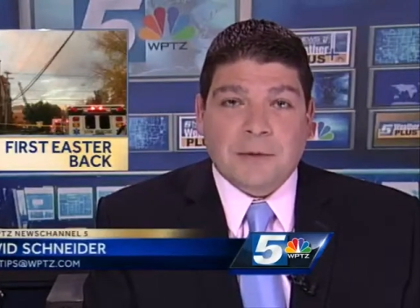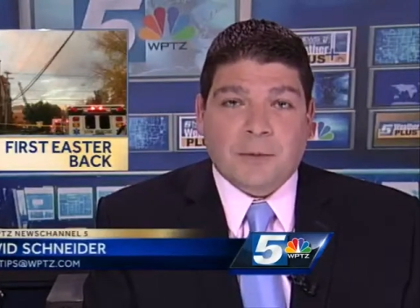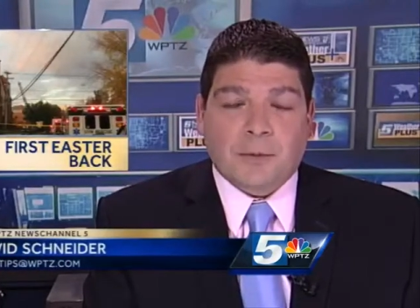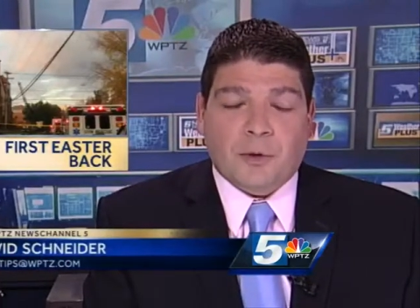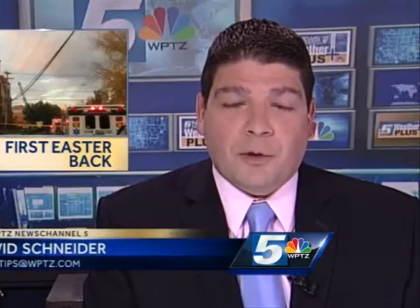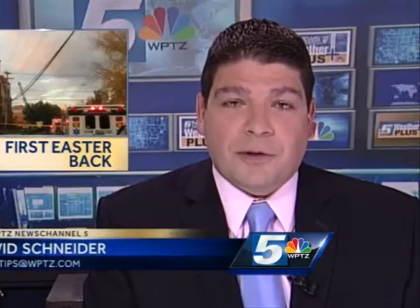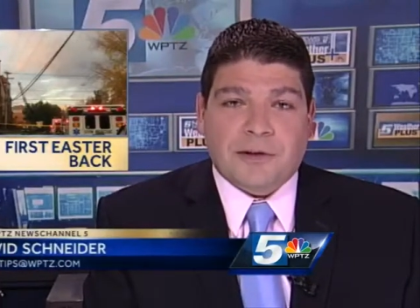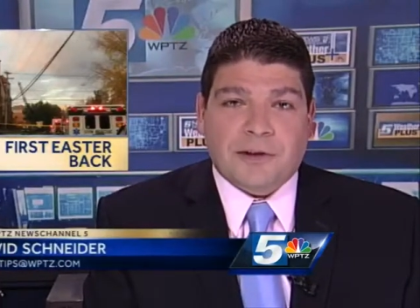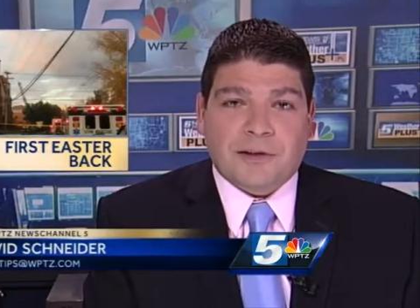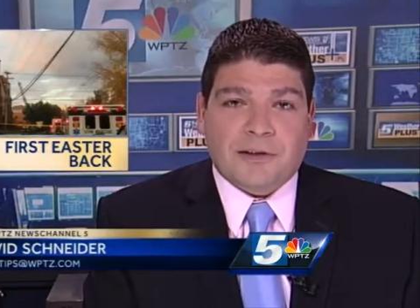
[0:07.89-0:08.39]

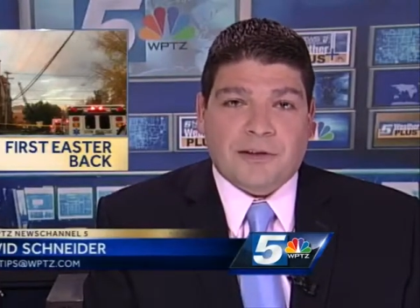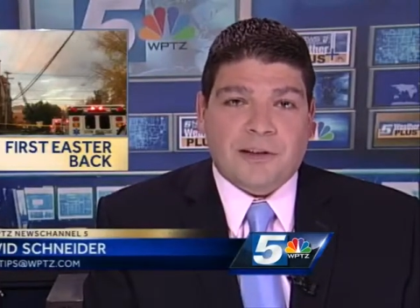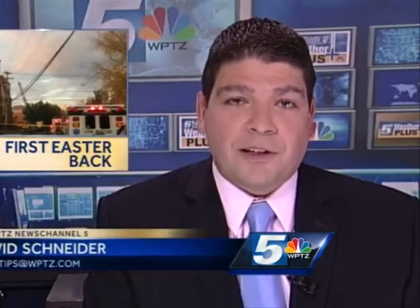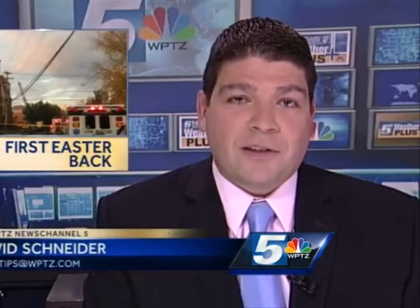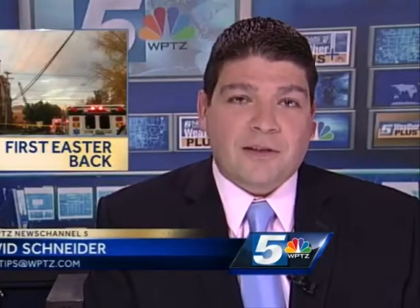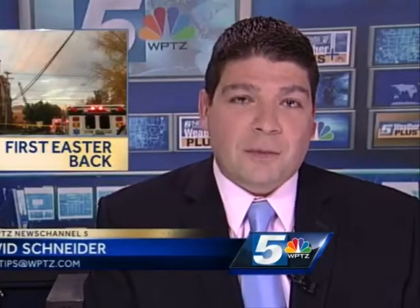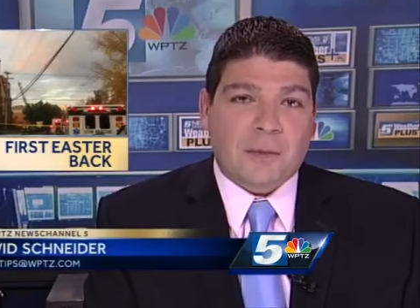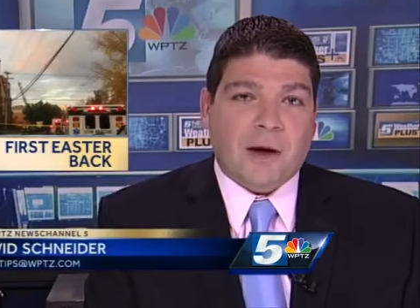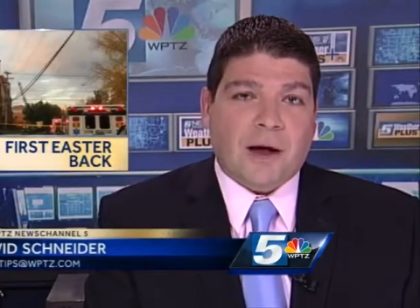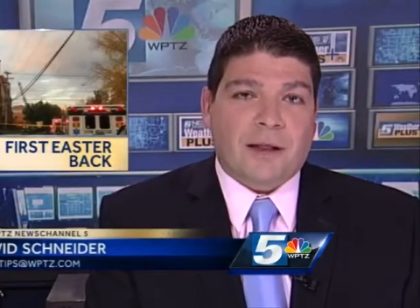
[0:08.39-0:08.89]
more than
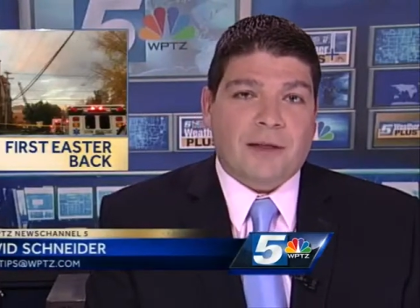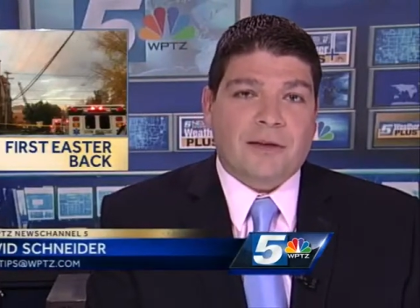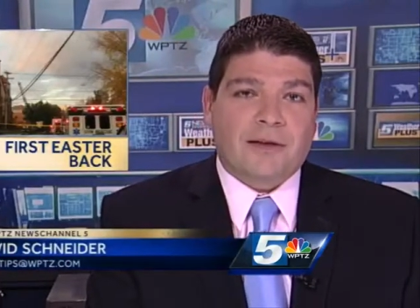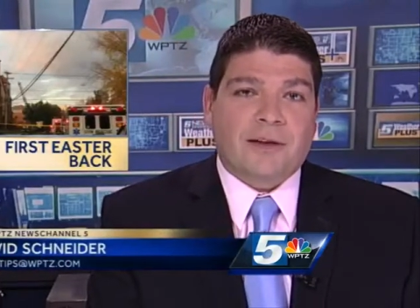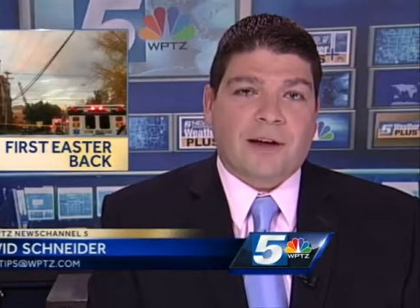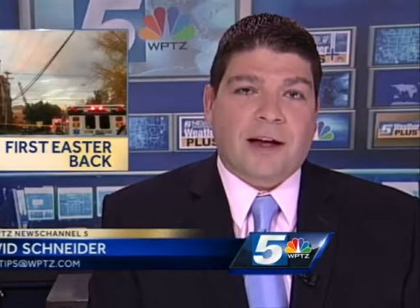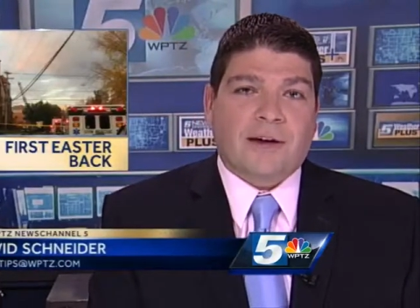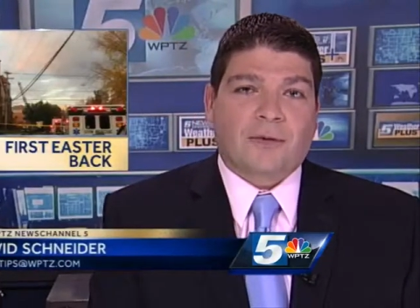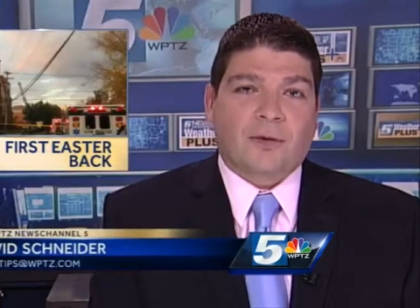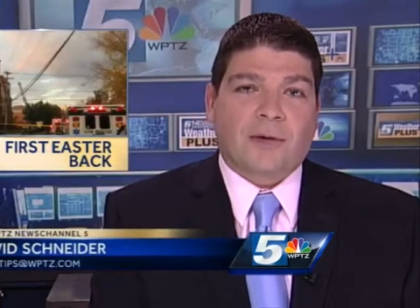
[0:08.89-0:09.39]
six
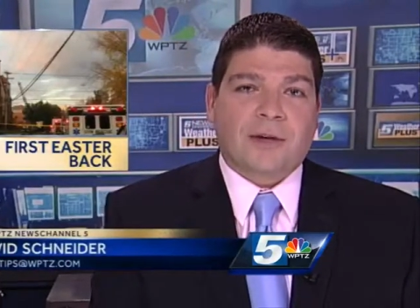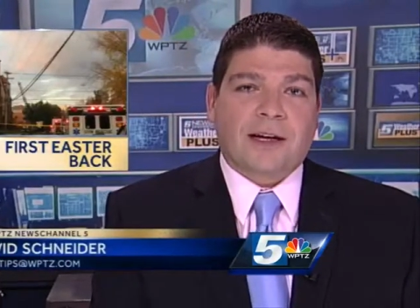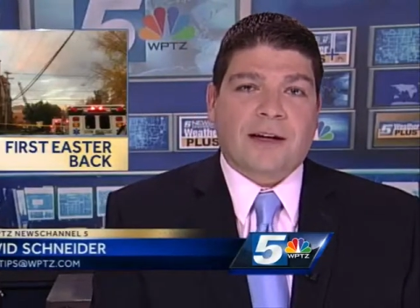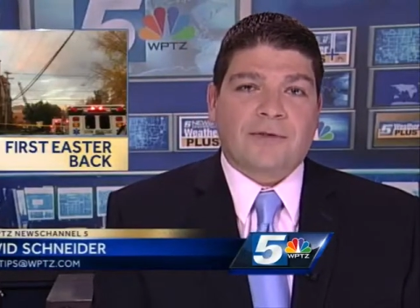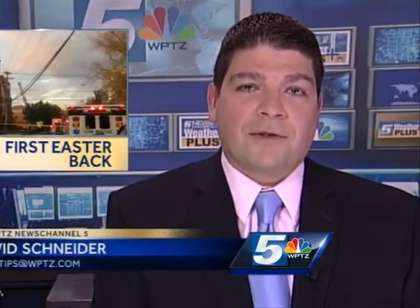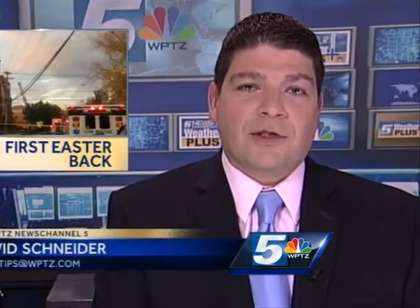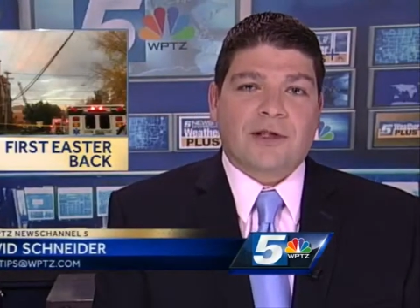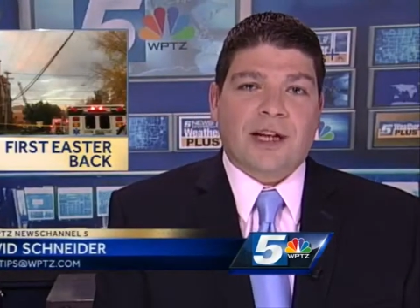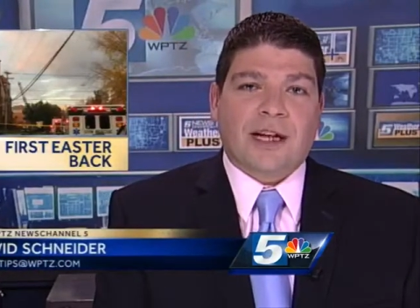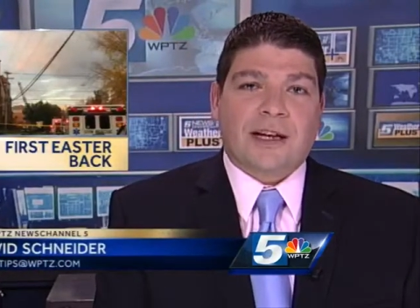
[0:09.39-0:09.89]
months after a
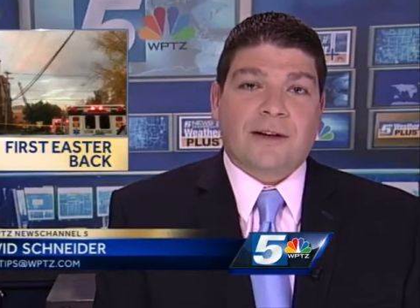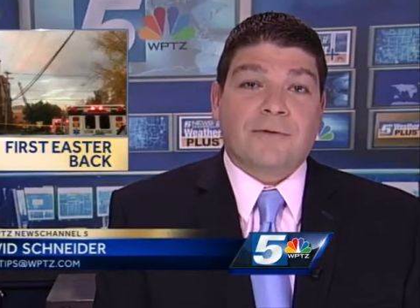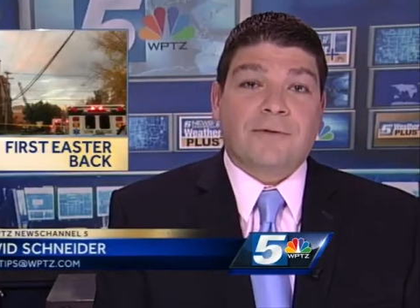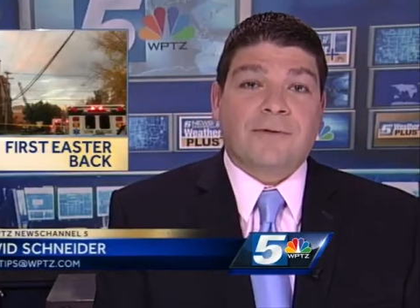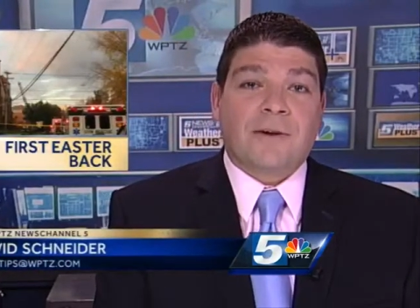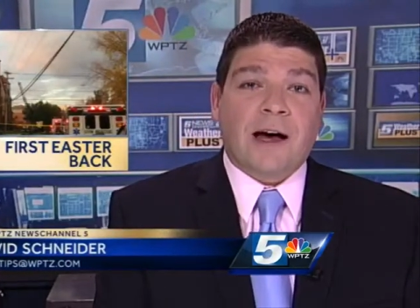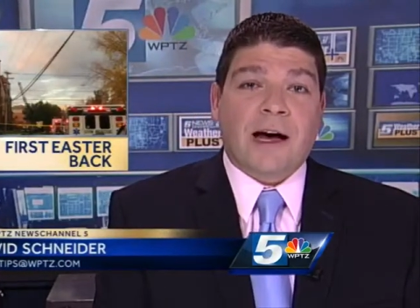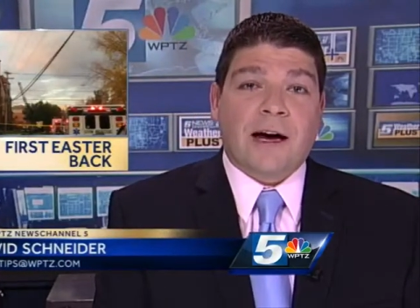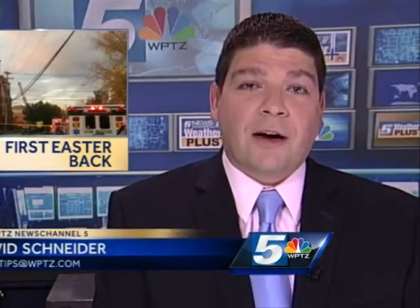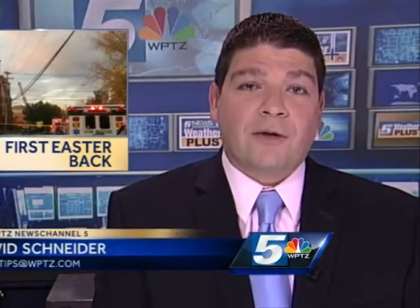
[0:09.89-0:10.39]
devastating
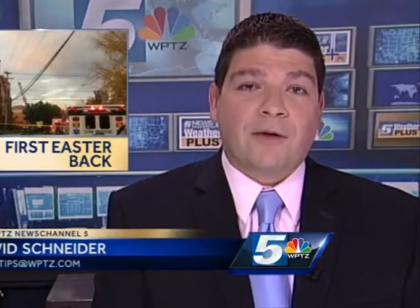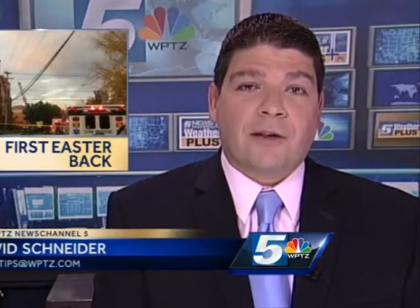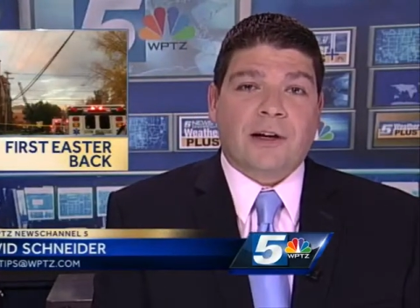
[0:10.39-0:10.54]
fire,